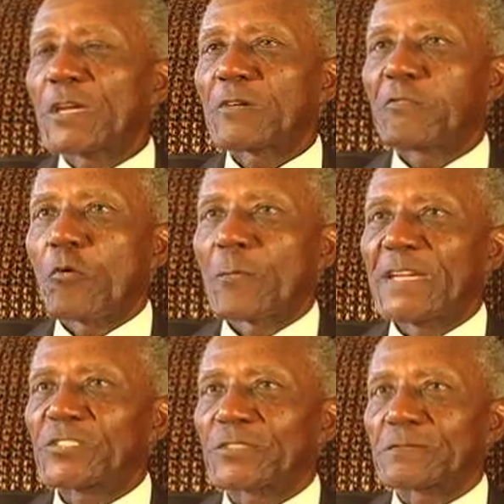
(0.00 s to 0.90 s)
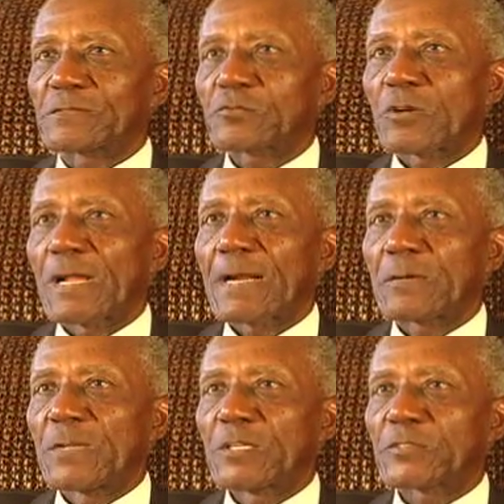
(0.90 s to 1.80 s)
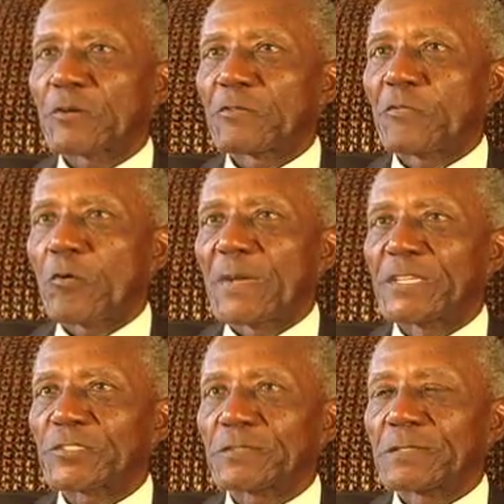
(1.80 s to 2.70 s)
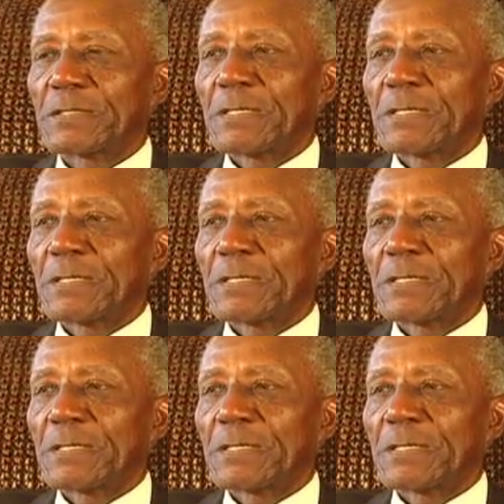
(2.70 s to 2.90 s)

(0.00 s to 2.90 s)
in a formation, sort of like a military formation.